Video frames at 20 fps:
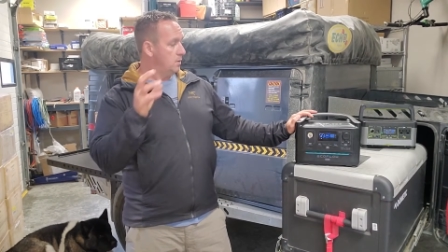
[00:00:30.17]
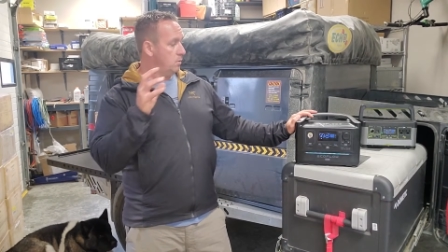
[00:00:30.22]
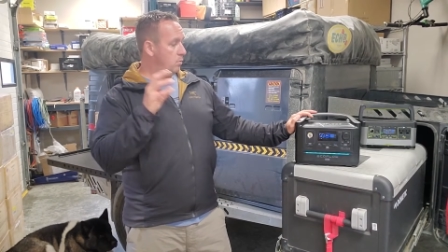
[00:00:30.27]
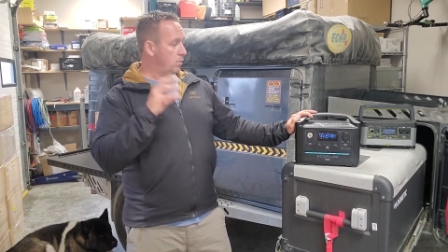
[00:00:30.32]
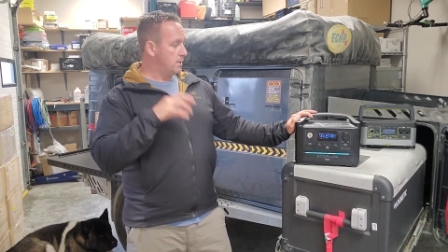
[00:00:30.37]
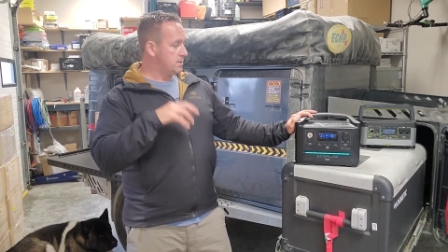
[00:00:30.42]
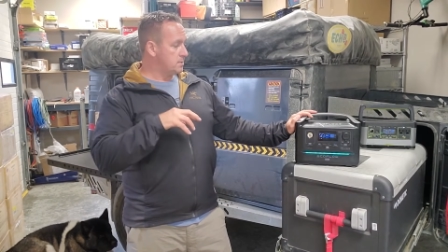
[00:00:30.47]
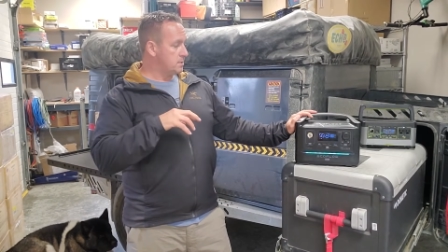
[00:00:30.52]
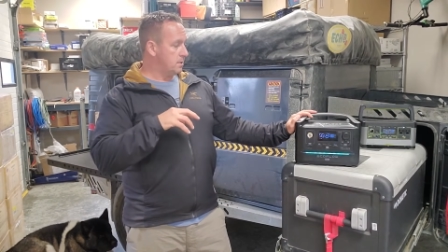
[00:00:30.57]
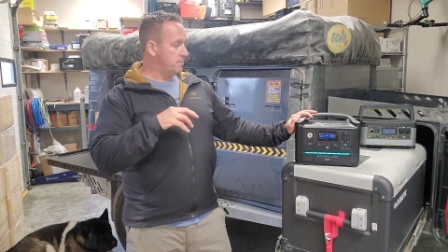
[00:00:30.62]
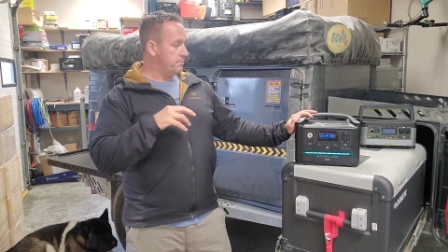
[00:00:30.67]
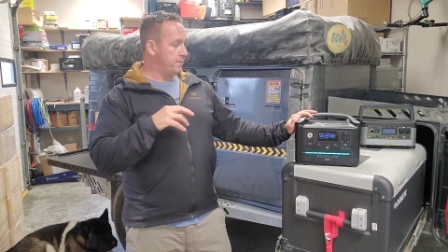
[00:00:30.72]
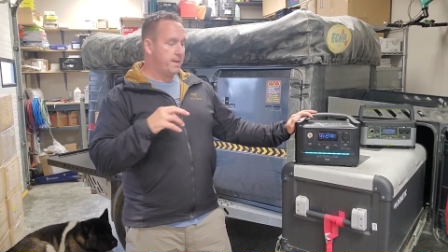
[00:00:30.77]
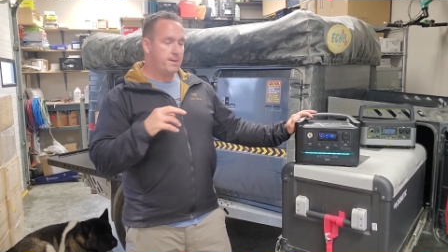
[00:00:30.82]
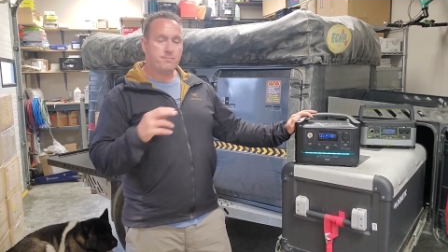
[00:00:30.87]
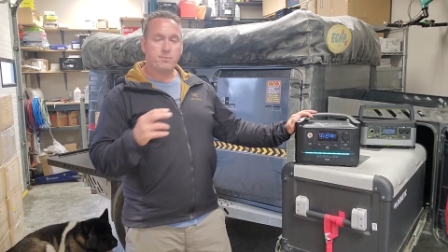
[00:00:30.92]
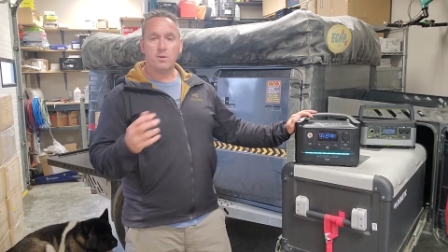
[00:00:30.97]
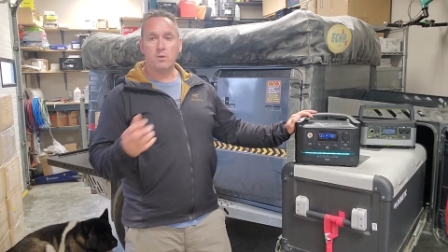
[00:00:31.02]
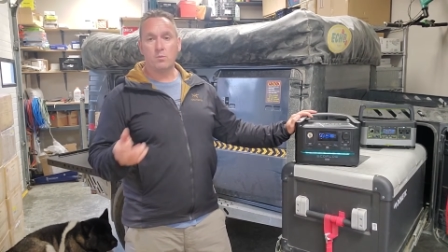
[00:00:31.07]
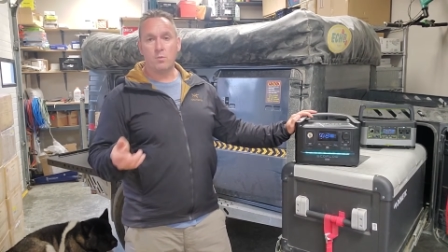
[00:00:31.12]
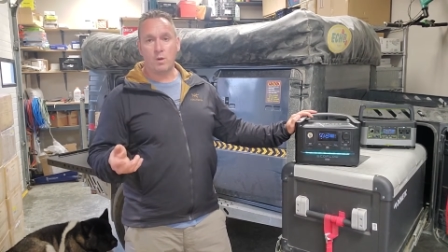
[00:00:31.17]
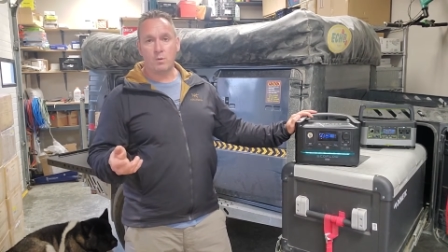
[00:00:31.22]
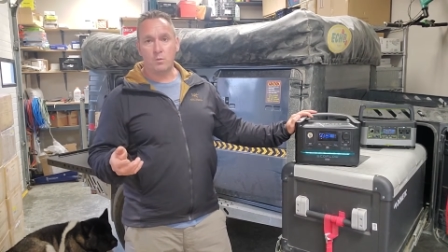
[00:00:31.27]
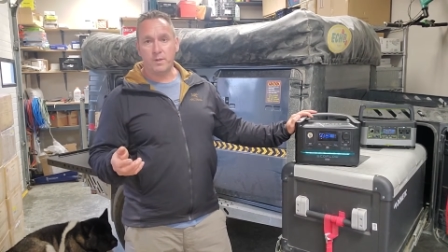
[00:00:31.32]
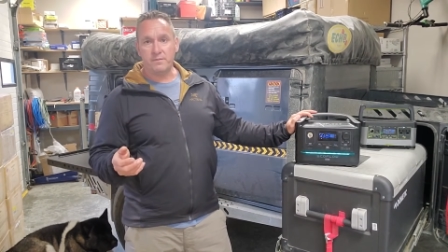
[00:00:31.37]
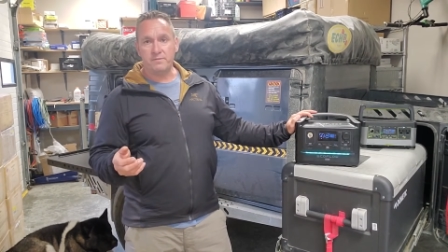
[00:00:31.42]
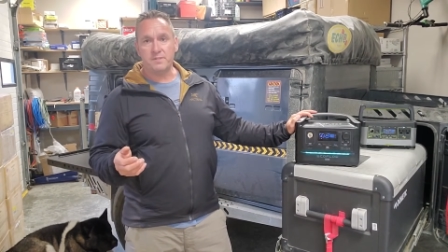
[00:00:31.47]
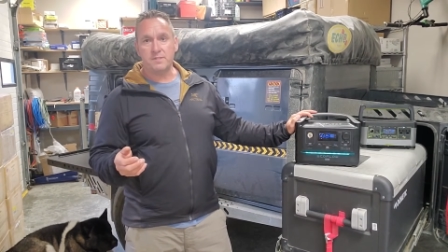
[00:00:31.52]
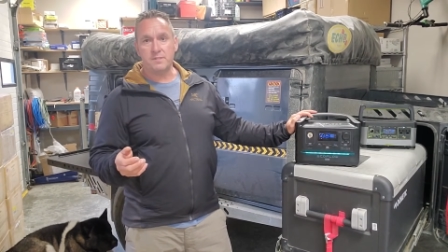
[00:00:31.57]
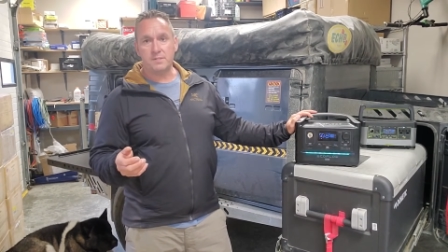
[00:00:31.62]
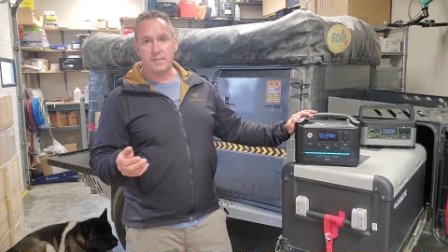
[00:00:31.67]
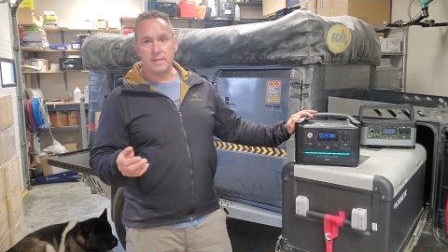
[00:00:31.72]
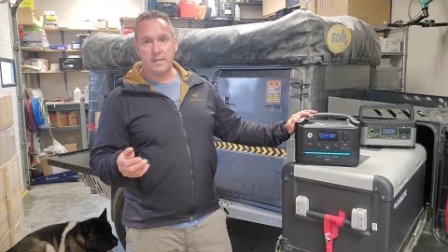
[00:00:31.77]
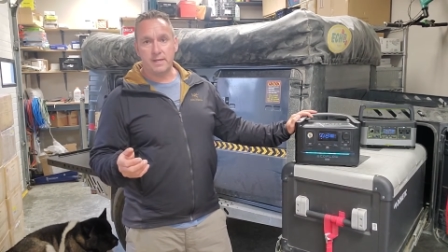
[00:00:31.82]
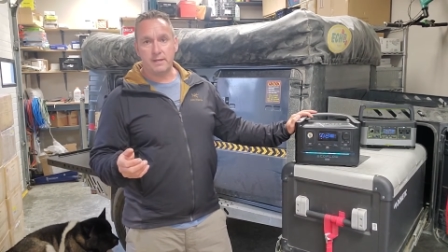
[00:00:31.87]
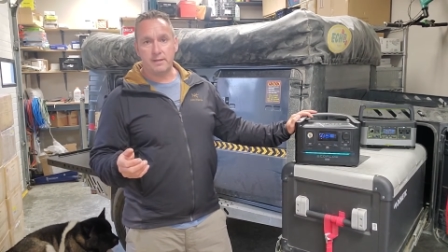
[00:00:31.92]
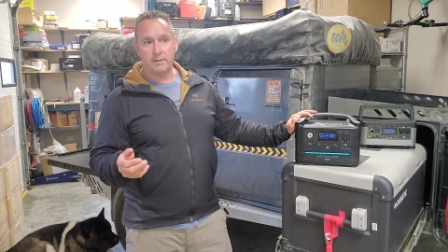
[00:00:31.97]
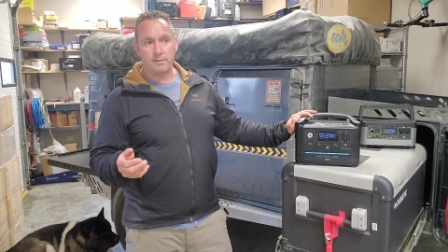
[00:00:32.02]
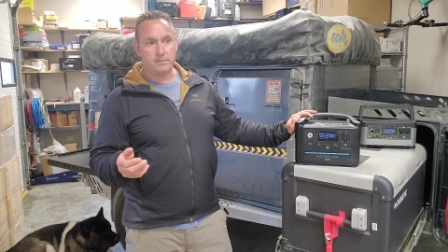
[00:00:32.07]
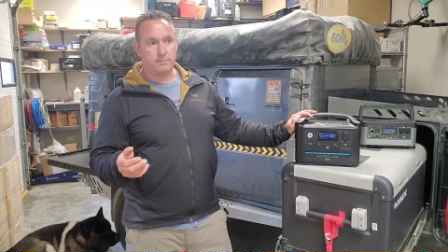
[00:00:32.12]
what's on paper and what we've
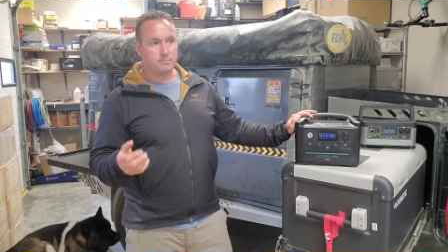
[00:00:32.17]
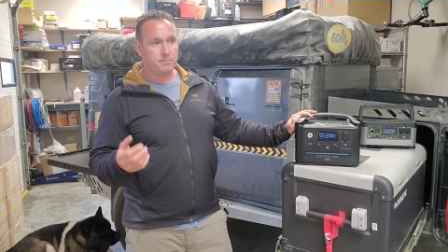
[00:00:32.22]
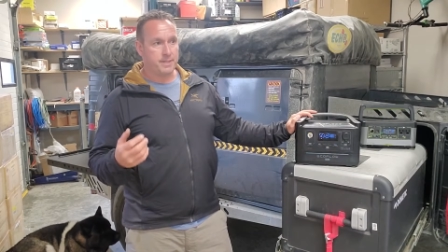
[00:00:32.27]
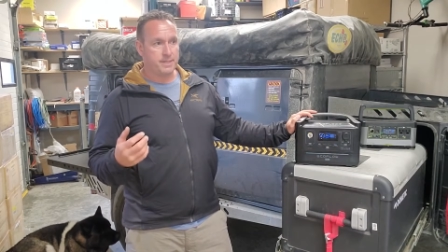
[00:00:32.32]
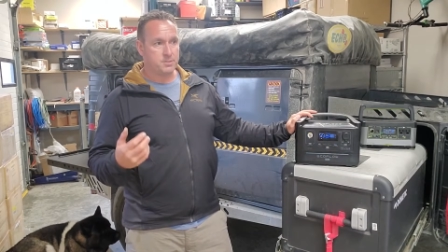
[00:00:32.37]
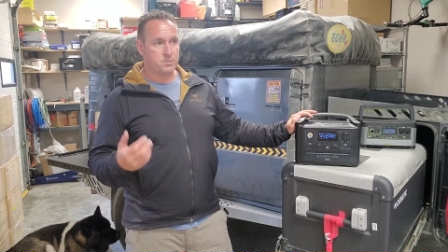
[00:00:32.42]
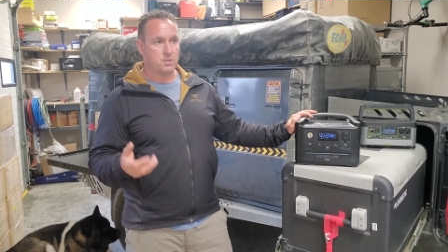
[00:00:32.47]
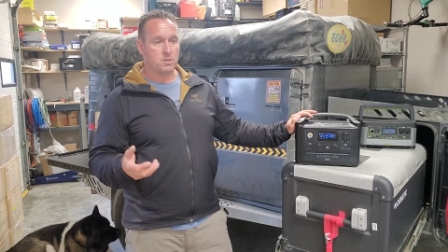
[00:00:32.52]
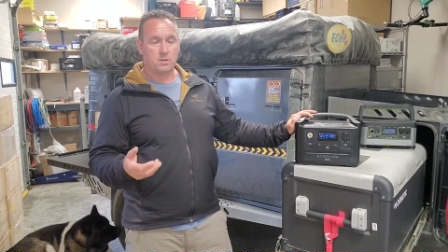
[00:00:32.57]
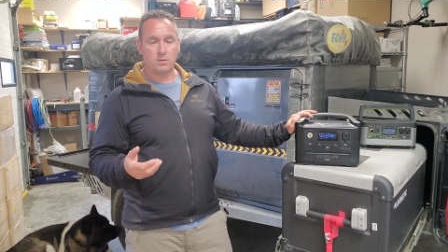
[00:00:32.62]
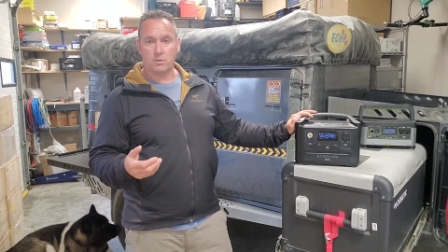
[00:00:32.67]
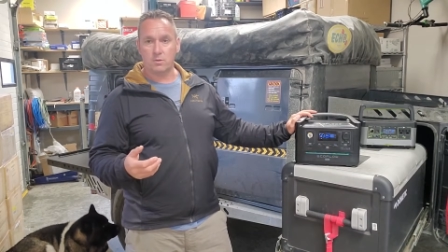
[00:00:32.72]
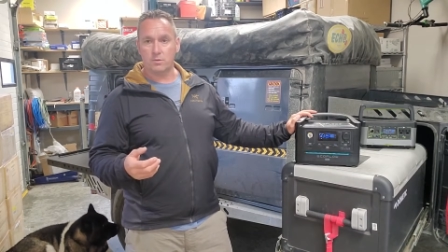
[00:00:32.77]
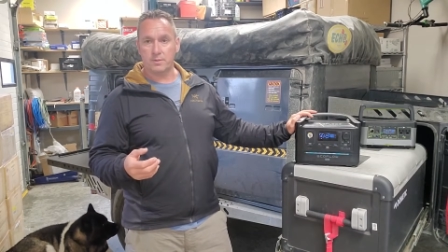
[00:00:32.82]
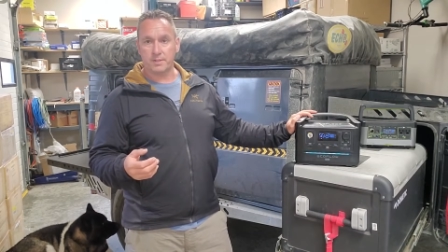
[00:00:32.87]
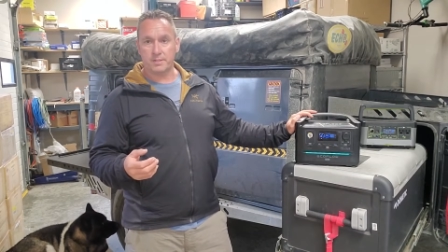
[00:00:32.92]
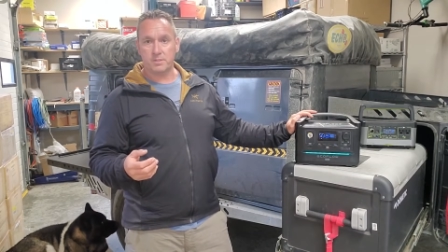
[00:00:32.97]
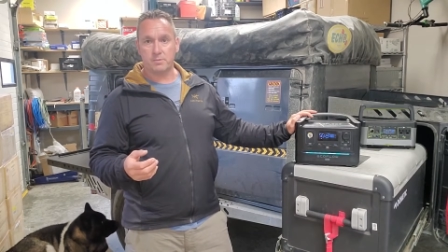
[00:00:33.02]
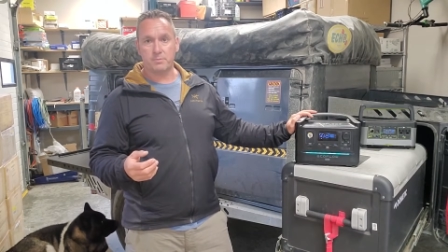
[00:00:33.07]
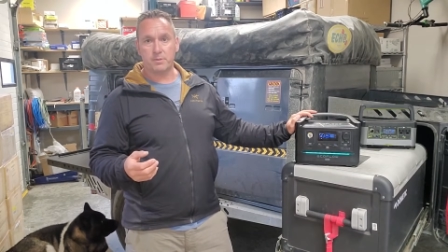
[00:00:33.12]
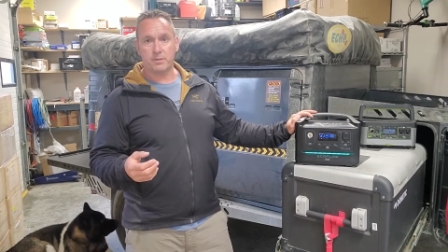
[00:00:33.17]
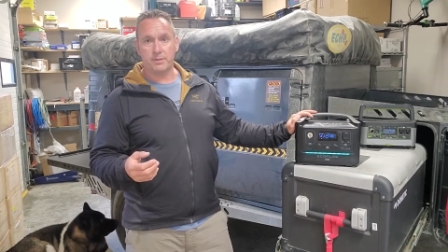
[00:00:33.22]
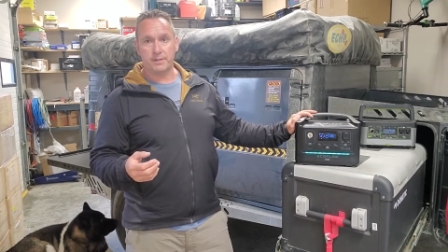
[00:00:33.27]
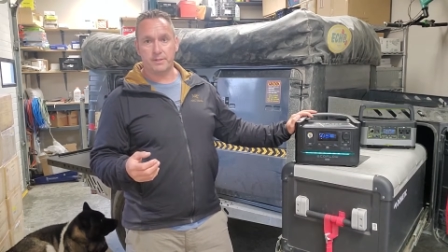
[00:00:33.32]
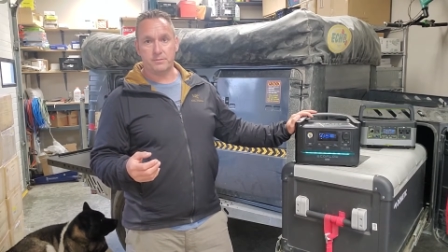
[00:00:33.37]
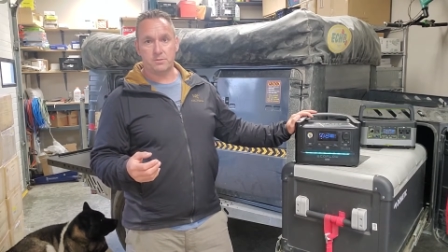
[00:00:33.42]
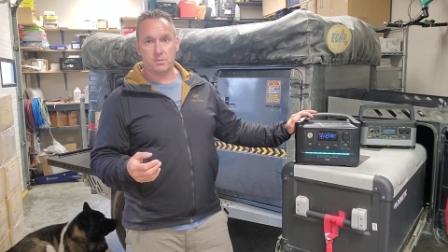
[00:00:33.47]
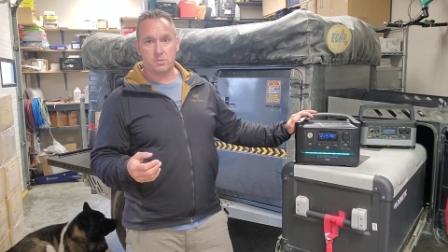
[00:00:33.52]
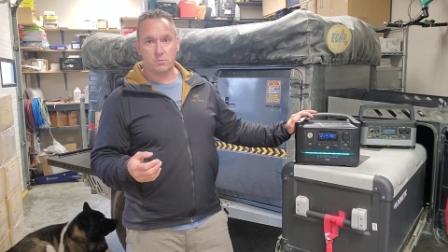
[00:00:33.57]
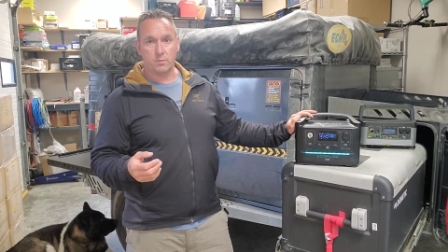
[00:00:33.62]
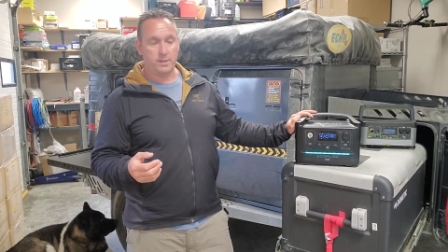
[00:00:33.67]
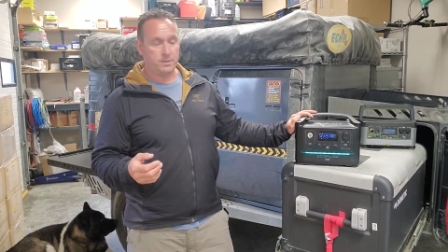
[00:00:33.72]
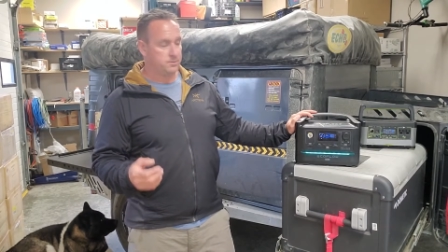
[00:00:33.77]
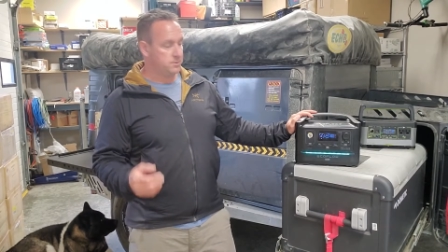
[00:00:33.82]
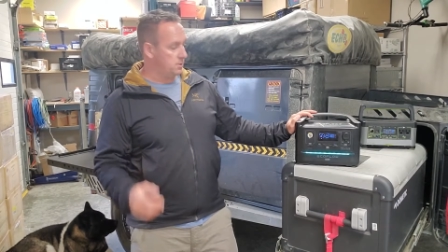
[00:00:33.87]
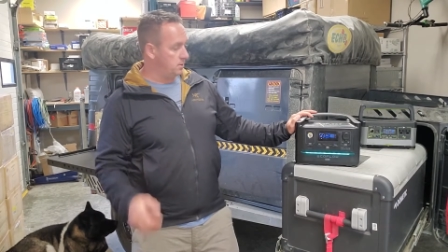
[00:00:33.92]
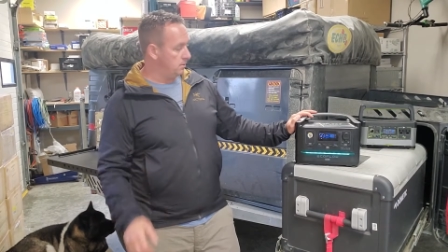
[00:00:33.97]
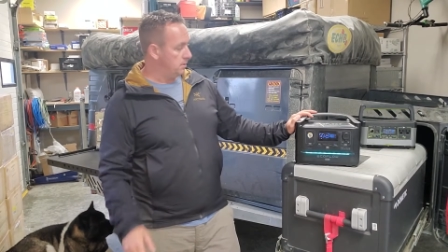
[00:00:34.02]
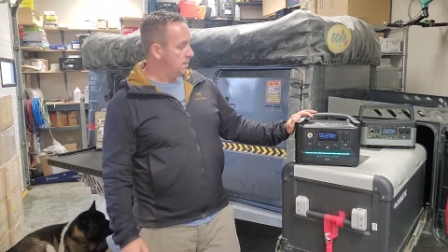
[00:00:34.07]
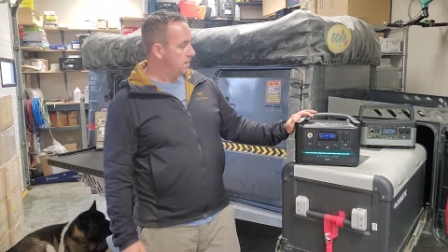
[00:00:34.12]
seen based on our own experience as well
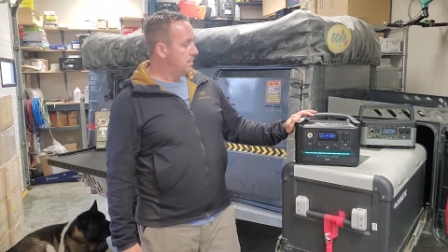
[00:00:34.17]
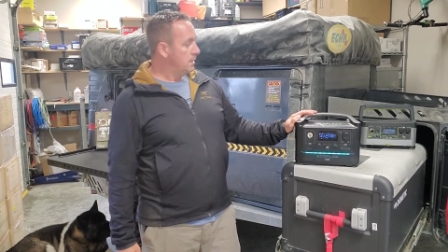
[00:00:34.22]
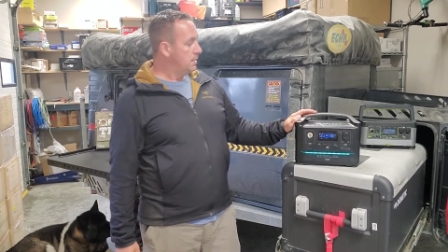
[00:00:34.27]
too.